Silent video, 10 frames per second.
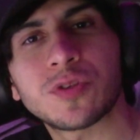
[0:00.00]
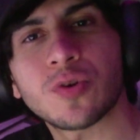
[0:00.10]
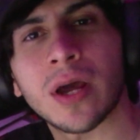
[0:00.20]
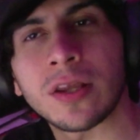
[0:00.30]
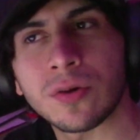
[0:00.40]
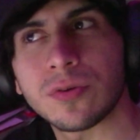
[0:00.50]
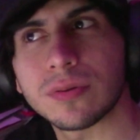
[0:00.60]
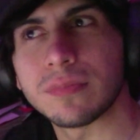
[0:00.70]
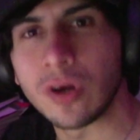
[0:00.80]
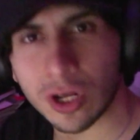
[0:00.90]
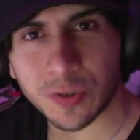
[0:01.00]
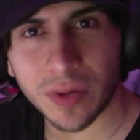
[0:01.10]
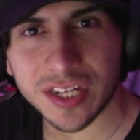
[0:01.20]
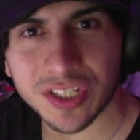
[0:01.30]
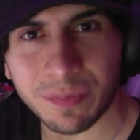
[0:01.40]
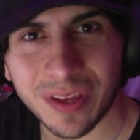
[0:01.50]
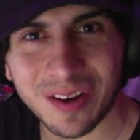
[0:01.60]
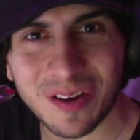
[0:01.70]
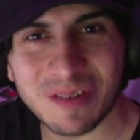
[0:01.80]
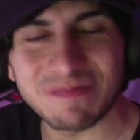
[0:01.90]
to a new, not reaction
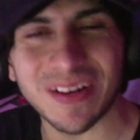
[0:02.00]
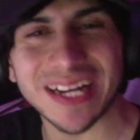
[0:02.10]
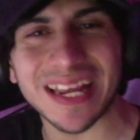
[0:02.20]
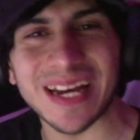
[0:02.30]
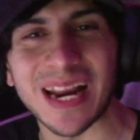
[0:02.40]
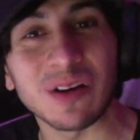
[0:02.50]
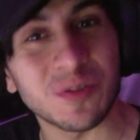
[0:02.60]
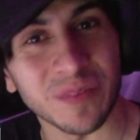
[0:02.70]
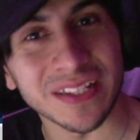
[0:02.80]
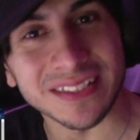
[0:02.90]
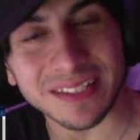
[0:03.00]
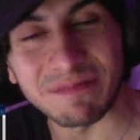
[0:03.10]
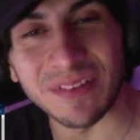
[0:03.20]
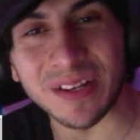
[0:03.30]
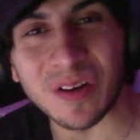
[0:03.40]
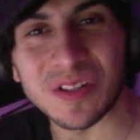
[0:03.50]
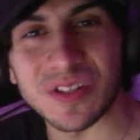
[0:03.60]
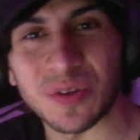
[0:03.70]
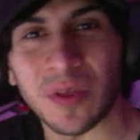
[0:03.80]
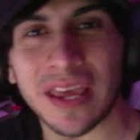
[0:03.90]
video, but announcement,
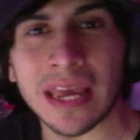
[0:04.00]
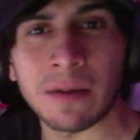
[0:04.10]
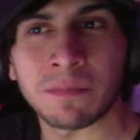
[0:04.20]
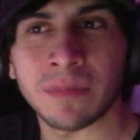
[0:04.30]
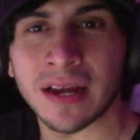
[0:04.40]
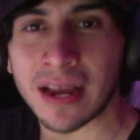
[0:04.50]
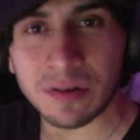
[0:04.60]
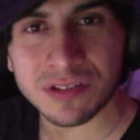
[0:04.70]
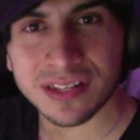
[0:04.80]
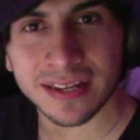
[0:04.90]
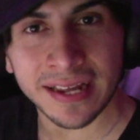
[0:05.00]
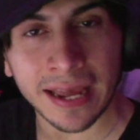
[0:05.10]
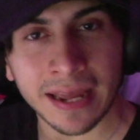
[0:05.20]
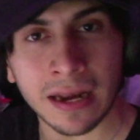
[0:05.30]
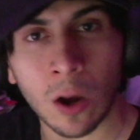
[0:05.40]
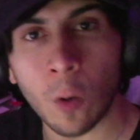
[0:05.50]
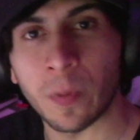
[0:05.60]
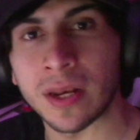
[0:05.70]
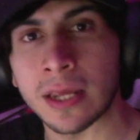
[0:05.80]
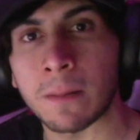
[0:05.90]
because today I'm announcing and
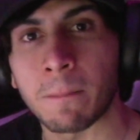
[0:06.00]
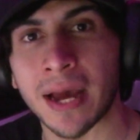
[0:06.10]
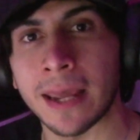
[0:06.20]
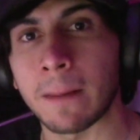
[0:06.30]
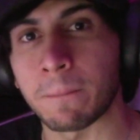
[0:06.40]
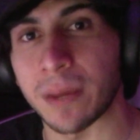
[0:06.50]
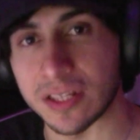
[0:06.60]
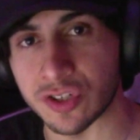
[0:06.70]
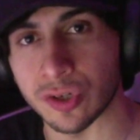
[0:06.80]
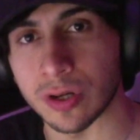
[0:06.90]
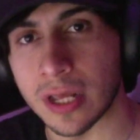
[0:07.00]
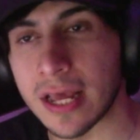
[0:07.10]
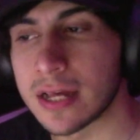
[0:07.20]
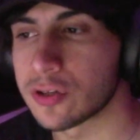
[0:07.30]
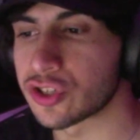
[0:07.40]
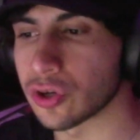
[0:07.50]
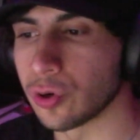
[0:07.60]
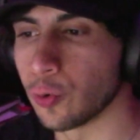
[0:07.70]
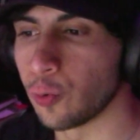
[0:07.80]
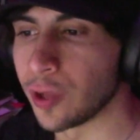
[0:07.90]
opening my Patreon.
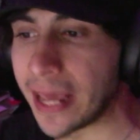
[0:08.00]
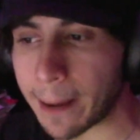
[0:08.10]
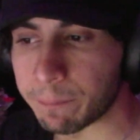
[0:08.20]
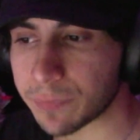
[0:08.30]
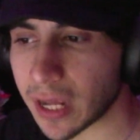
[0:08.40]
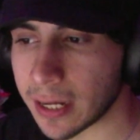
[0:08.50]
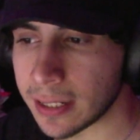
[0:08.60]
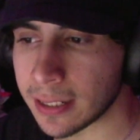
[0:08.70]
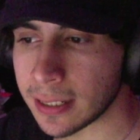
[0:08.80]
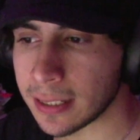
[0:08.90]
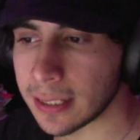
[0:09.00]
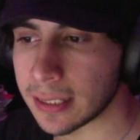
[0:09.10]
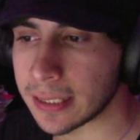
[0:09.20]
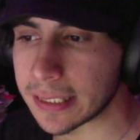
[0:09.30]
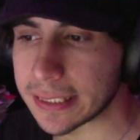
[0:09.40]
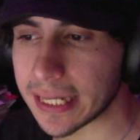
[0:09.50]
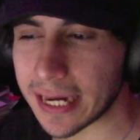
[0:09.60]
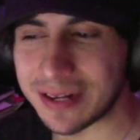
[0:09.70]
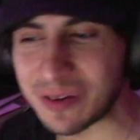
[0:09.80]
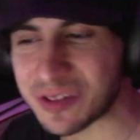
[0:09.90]
So yeah, I
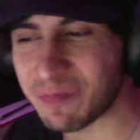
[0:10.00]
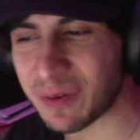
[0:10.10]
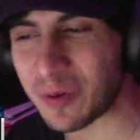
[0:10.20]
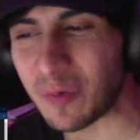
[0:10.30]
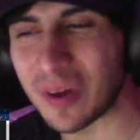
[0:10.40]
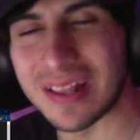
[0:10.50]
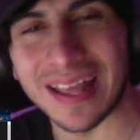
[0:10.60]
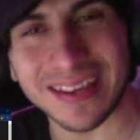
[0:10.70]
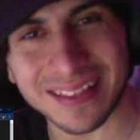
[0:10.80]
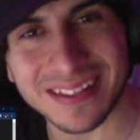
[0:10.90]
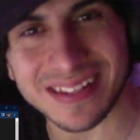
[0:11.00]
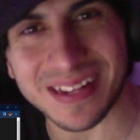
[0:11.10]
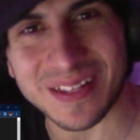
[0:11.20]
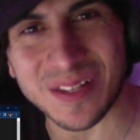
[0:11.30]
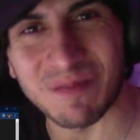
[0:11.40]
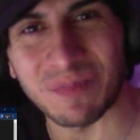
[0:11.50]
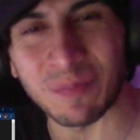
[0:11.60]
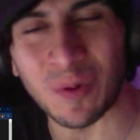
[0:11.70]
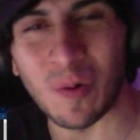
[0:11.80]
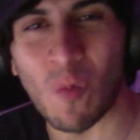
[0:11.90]
I know some people will like this and some
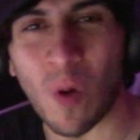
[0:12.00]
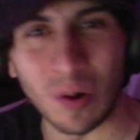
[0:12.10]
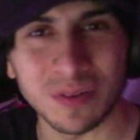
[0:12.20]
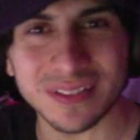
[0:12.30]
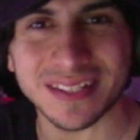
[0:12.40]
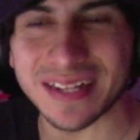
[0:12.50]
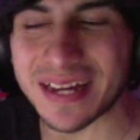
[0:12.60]
people won't,